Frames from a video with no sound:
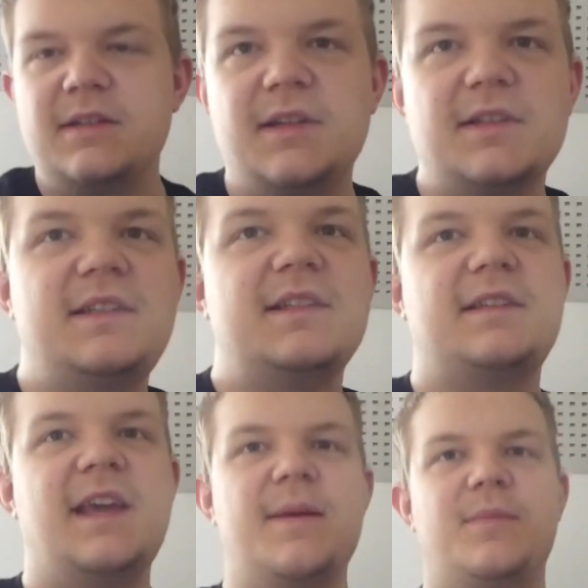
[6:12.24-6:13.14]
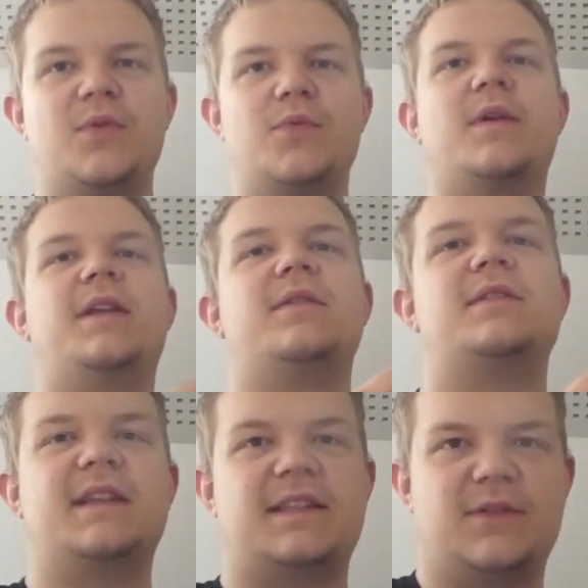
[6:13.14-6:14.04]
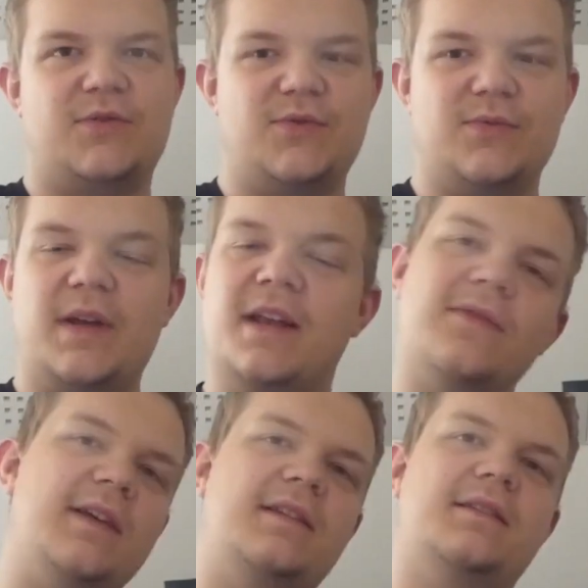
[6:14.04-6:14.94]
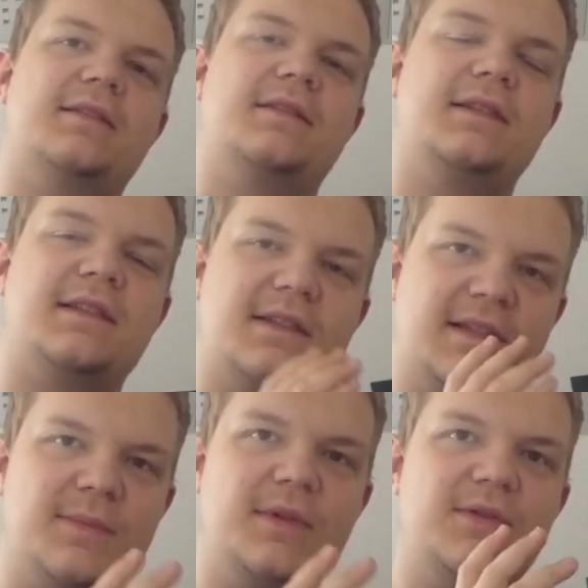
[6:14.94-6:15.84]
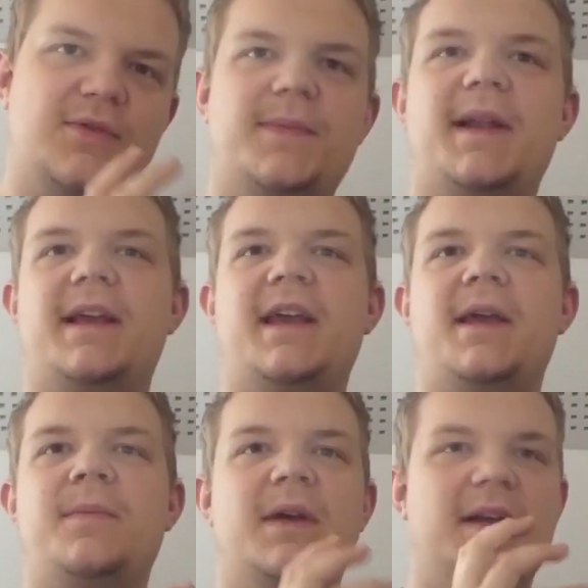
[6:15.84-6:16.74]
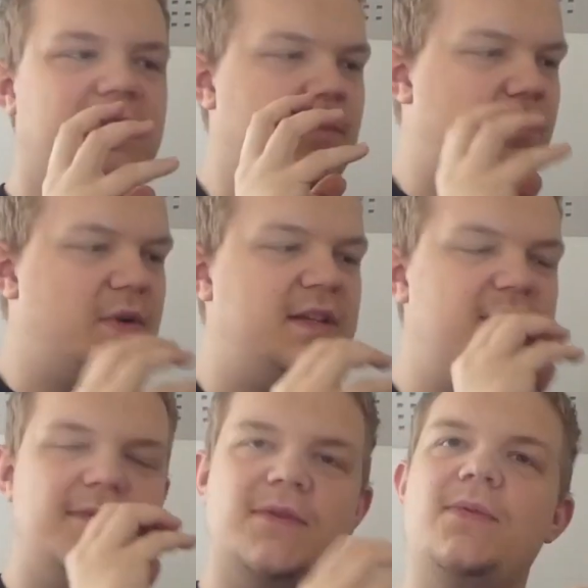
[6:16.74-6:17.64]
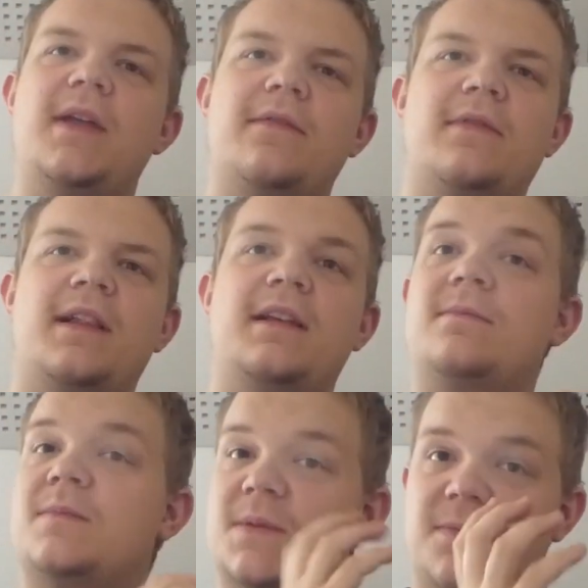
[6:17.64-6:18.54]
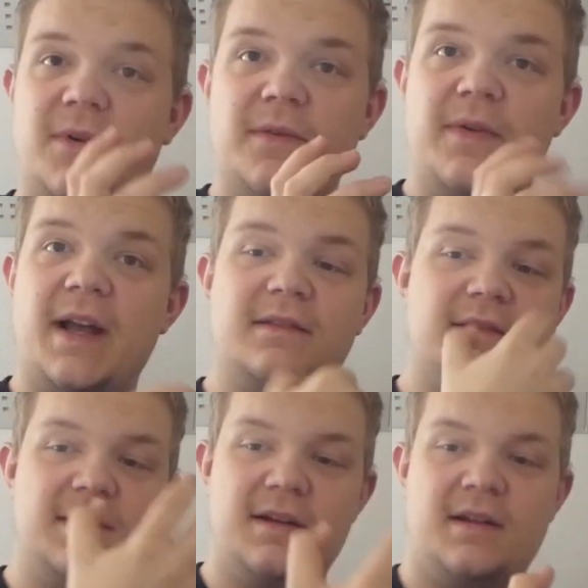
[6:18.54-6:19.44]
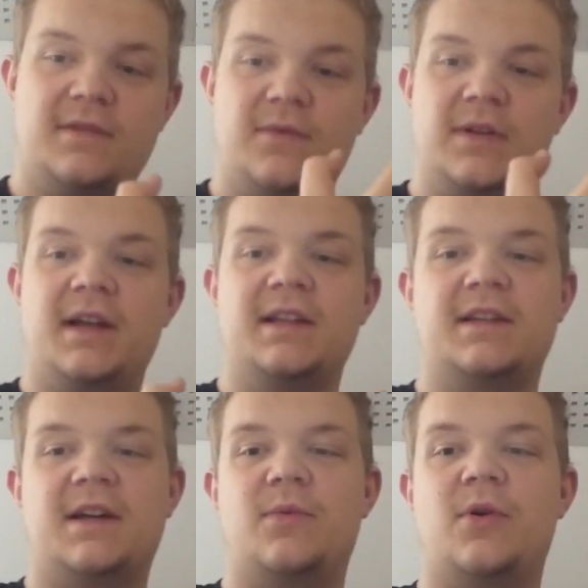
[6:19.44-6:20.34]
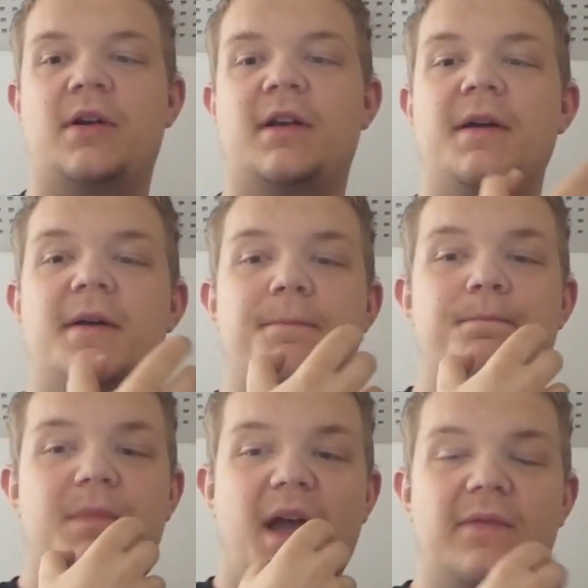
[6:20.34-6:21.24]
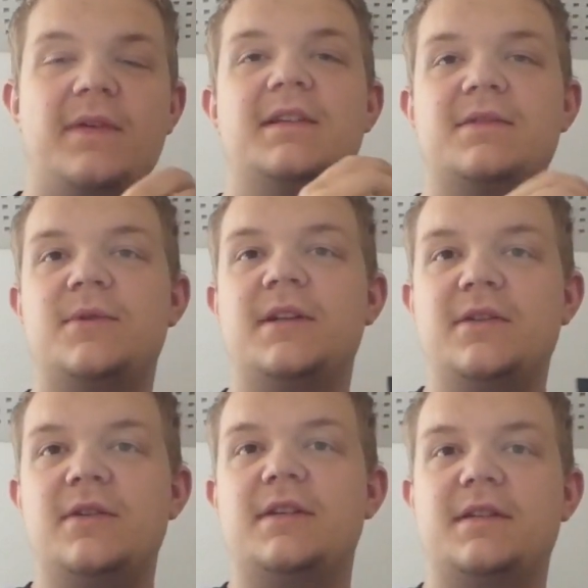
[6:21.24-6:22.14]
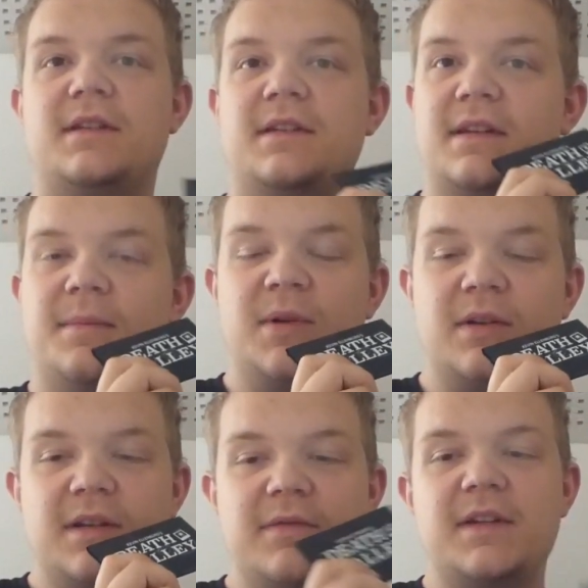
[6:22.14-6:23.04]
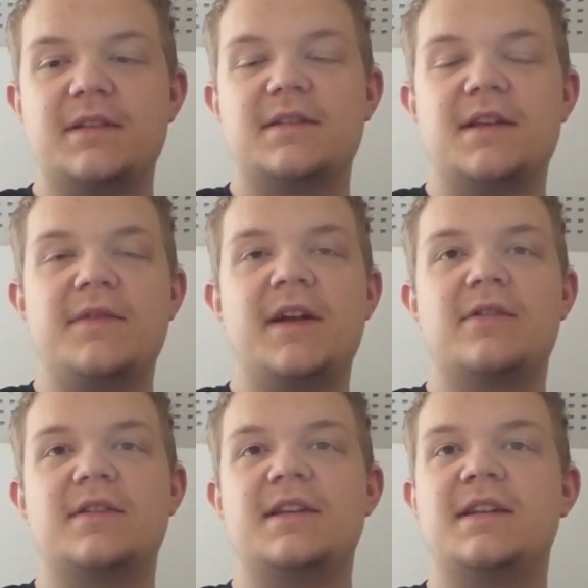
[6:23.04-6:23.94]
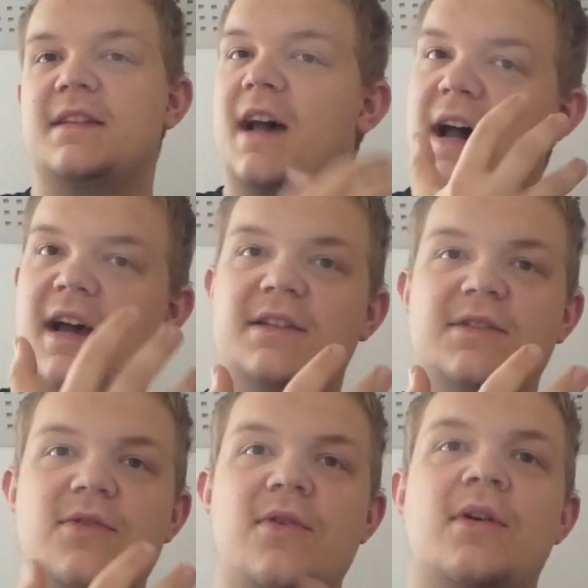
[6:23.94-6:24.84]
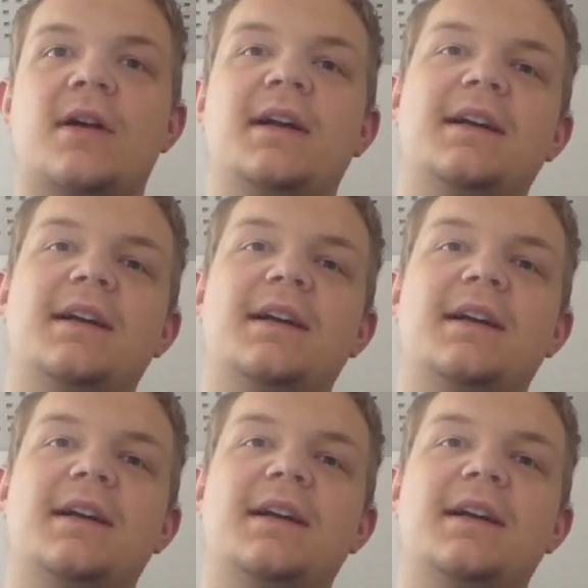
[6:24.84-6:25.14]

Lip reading: Does this game do what it sets out to do? And I think it does. It's a simple 2-player game that brings you through Death Valley. Some fun facts in the cards, really nice artwork. I think it's really good, and I'm gonna give it a 7 out of 10. It's a high score.